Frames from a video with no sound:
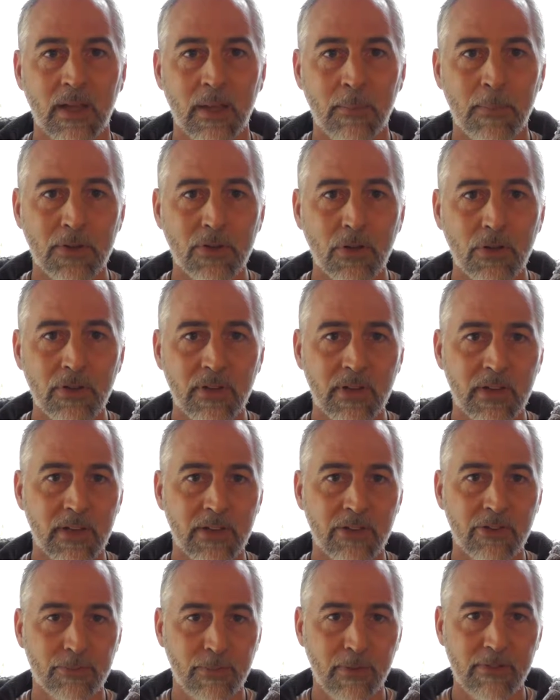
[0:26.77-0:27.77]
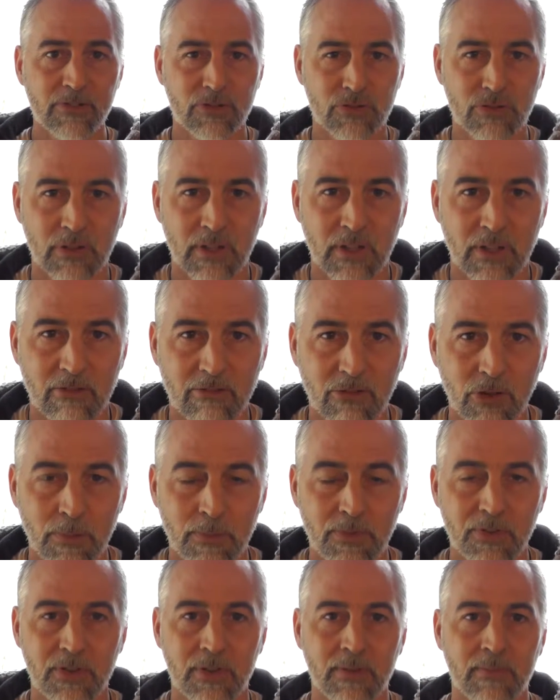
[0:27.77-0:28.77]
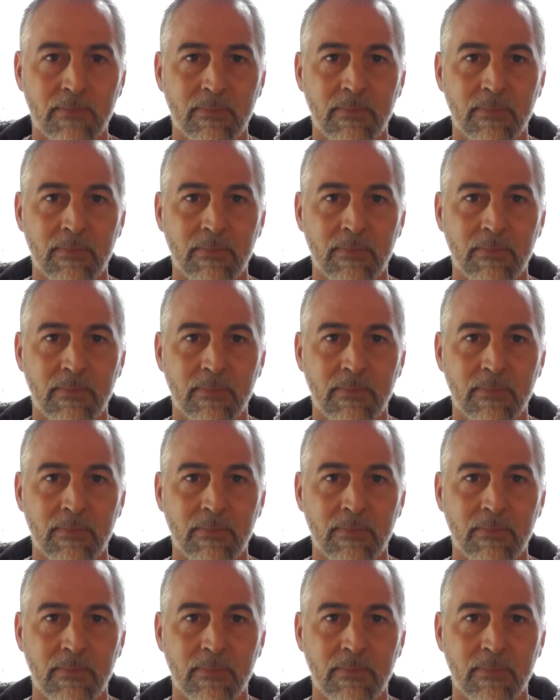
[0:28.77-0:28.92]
but on spiritual groups,